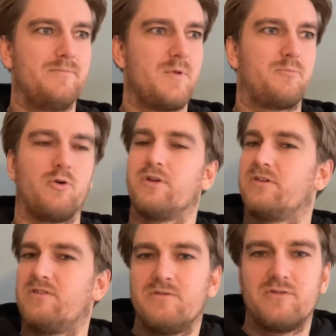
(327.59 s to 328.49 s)

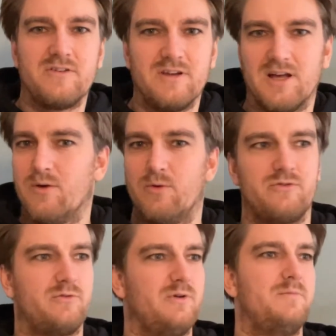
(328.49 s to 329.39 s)
productivity, I want
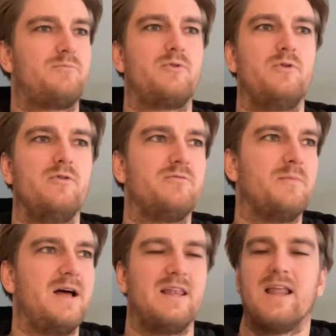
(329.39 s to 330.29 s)
to improve
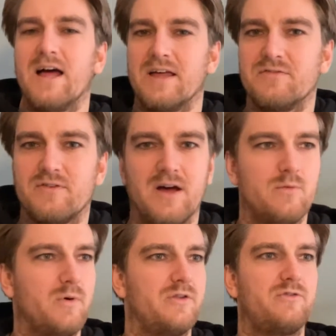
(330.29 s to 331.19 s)
my life, I
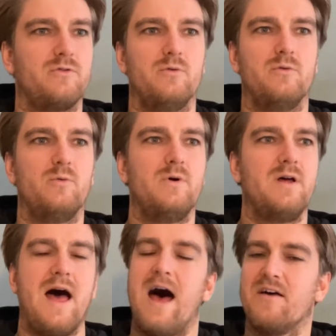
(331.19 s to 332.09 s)
want to
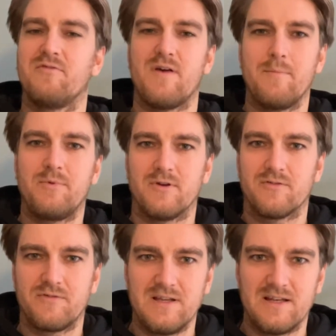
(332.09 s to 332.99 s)
have happier
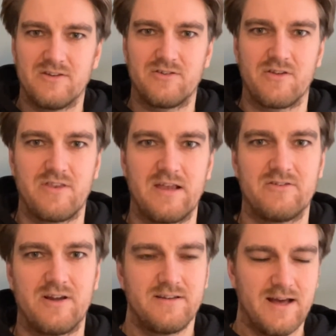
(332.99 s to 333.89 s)
feelings and things
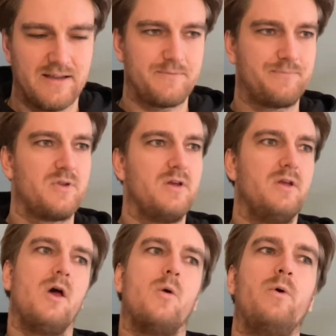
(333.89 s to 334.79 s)
like that,
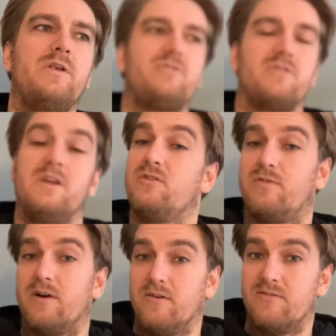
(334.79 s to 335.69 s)
which is
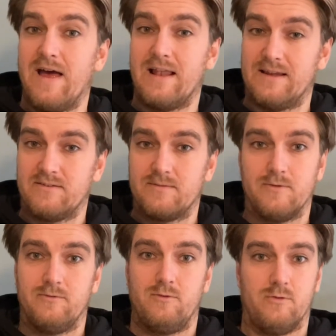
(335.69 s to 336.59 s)
very valid,
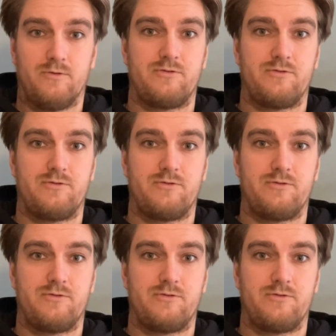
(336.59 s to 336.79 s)
of course,